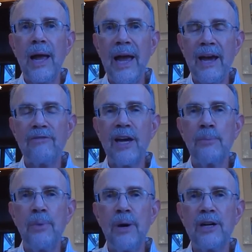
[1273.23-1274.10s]

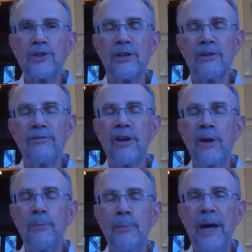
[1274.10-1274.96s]
have a
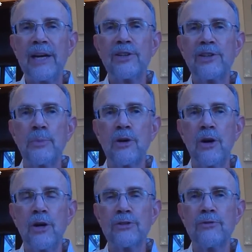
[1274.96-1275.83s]
positive impact is
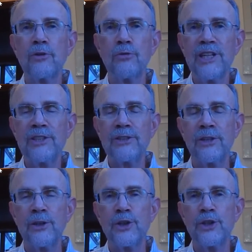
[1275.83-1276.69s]
because of the
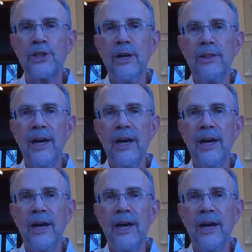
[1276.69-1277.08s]
research